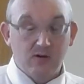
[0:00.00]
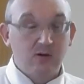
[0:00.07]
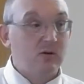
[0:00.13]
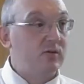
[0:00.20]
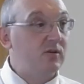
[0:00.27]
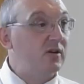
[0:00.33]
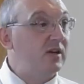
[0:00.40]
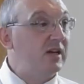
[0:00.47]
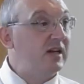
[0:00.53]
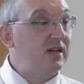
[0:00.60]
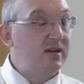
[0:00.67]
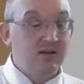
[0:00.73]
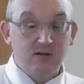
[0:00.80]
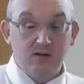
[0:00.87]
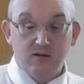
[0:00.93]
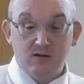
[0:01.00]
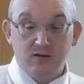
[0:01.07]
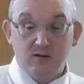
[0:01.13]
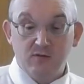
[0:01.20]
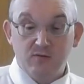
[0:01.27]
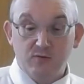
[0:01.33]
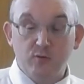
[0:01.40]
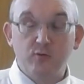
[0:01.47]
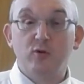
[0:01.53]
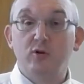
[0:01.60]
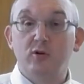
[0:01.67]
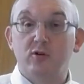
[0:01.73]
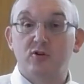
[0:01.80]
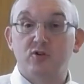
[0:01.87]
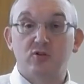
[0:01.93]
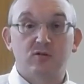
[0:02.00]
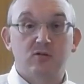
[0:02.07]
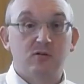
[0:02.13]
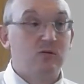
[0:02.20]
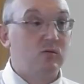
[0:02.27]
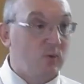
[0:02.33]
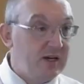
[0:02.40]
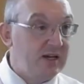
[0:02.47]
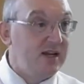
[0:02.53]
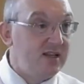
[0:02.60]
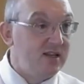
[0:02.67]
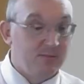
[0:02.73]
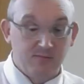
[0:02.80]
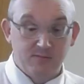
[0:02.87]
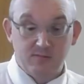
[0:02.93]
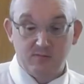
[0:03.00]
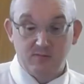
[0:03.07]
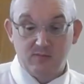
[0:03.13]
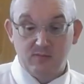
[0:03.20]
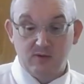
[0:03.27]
The need for rulers. We need them.